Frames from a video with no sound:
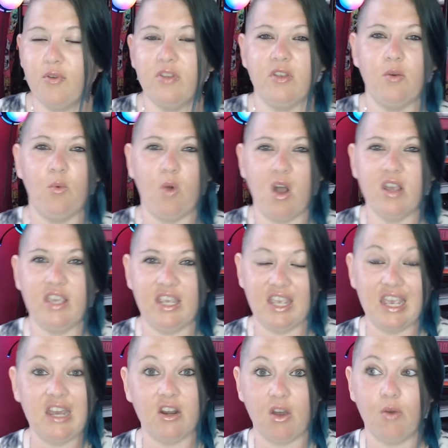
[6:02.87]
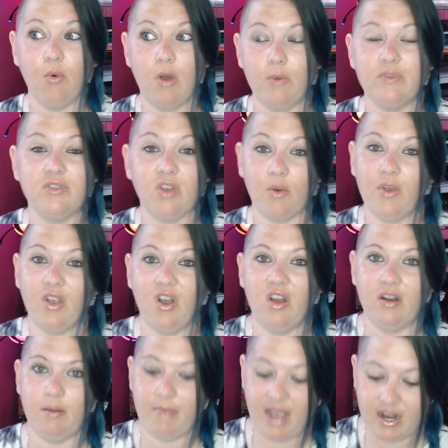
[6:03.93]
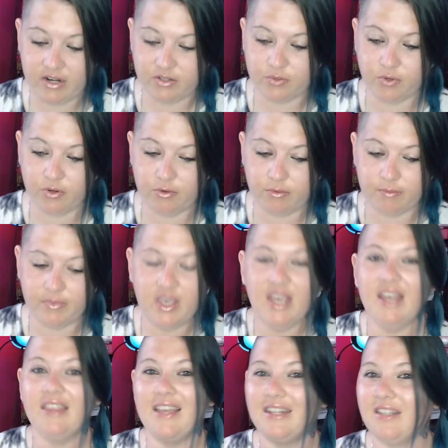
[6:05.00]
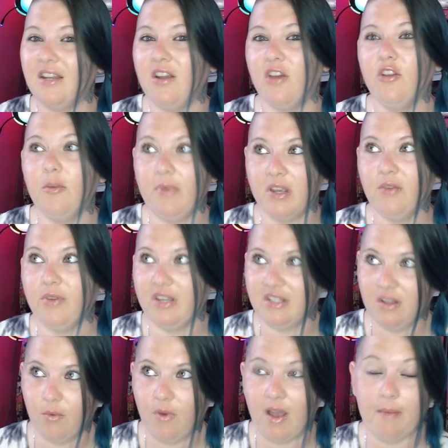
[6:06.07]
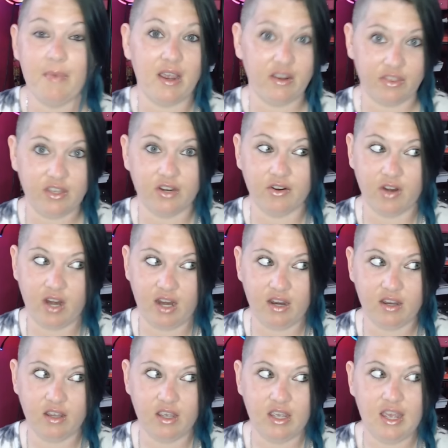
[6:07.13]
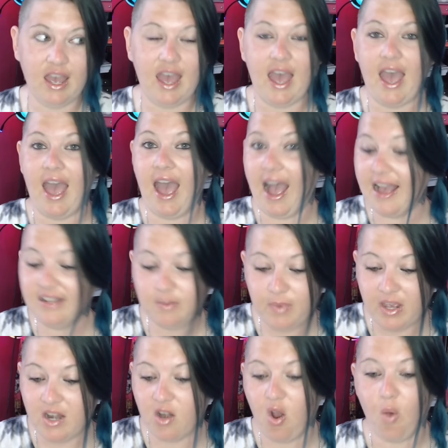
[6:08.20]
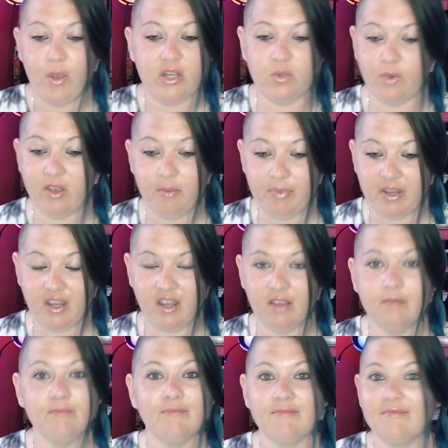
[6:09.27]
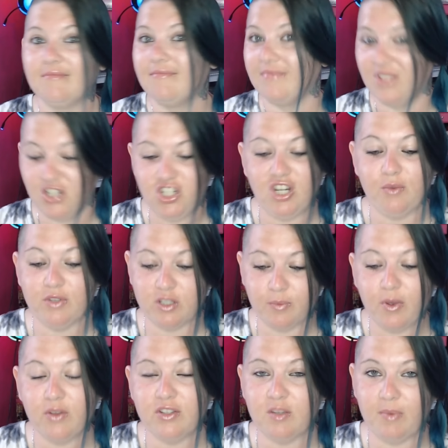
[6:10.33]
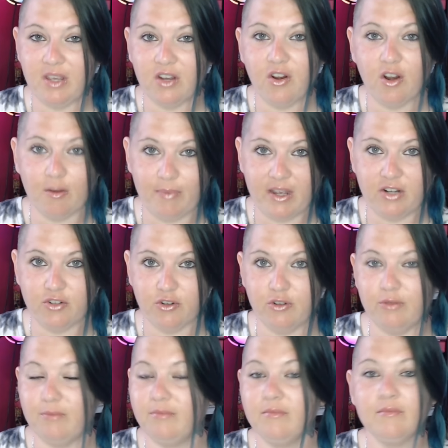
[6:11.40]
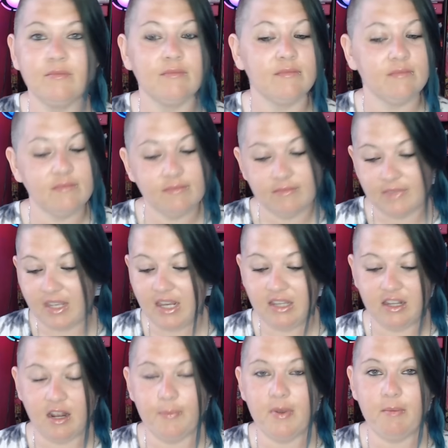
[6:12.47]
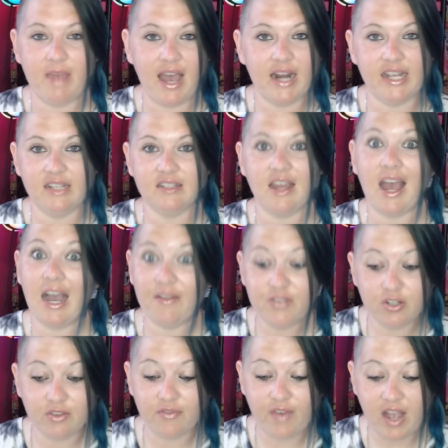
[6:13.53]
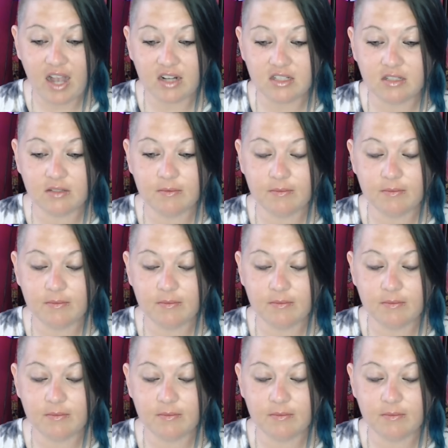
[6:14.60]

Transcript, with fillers: then walking in on what was going on in Maddie's room. That's another big reason why my theory has been and always will be she was supposed to be in her bedroom, ended up in Maddie's after the fact,